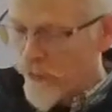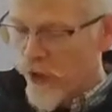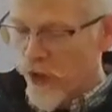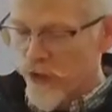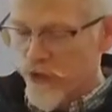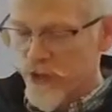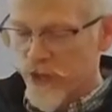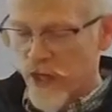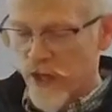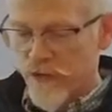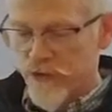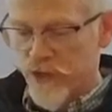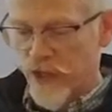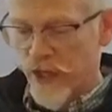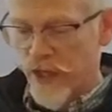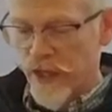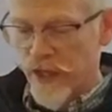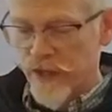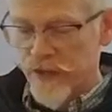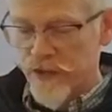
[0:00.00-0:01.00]
ourselves
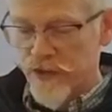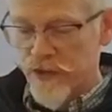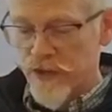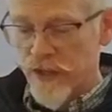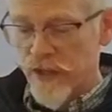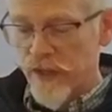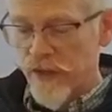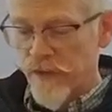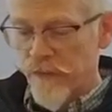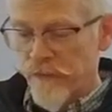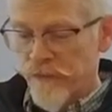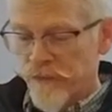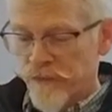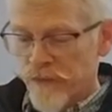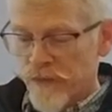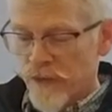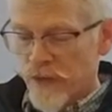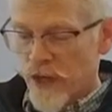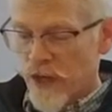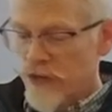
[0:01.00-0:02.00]
against it.
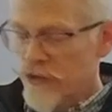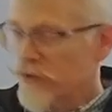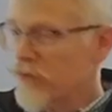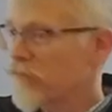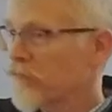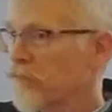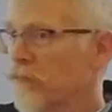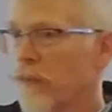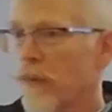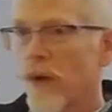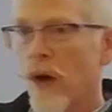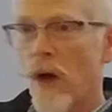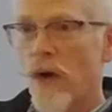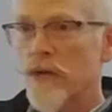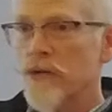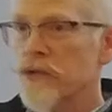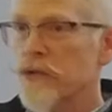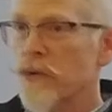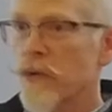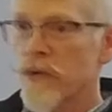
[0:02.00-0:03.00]
There's
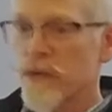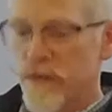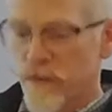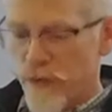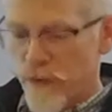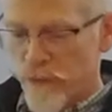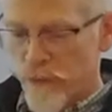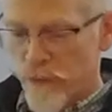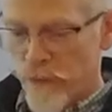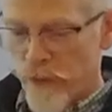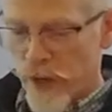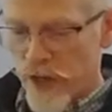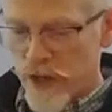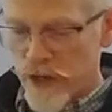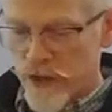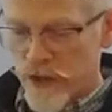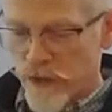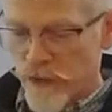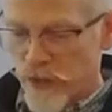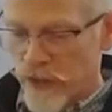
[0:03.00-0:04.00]
all sorts of
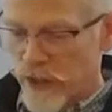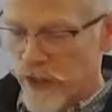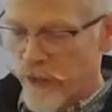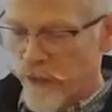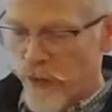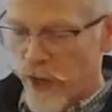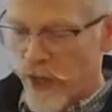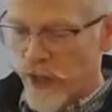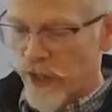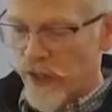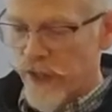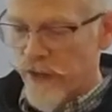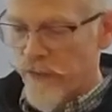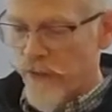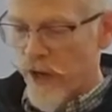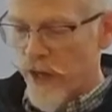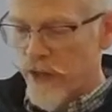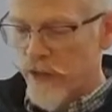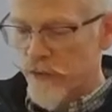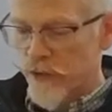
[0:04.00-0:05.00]
information really readily
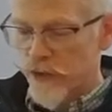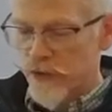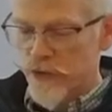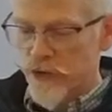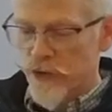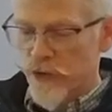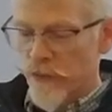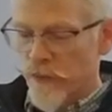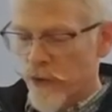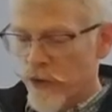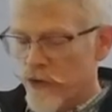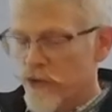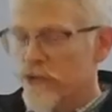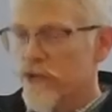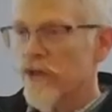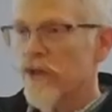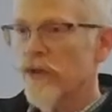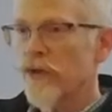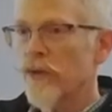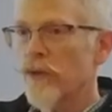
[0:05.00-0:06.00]
available to a
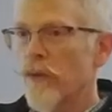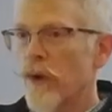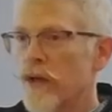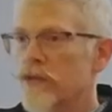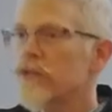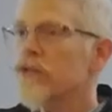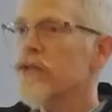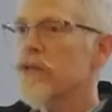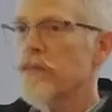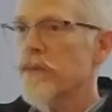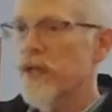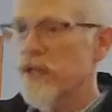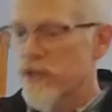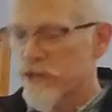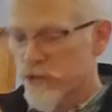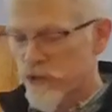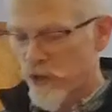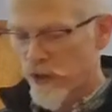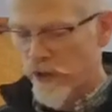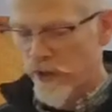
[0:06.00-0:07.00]
person who wants to be
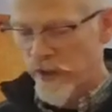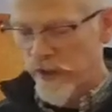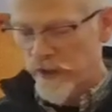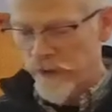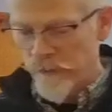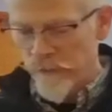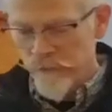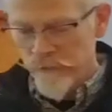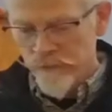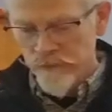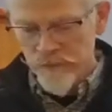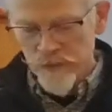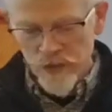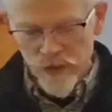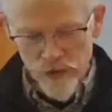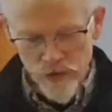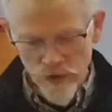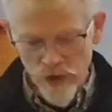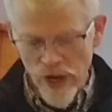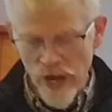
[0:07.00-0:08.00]
discerning.
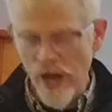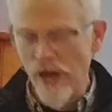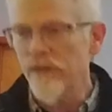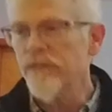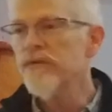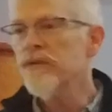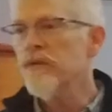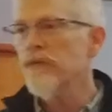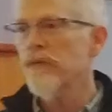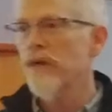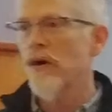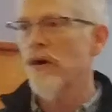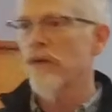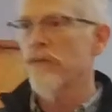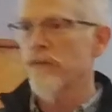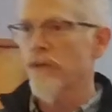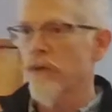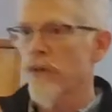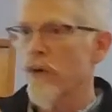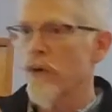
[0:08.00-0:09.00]
You don't have to
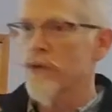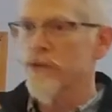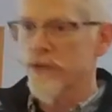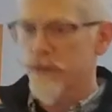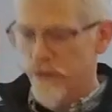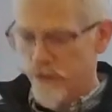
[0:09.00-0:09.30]
fall for those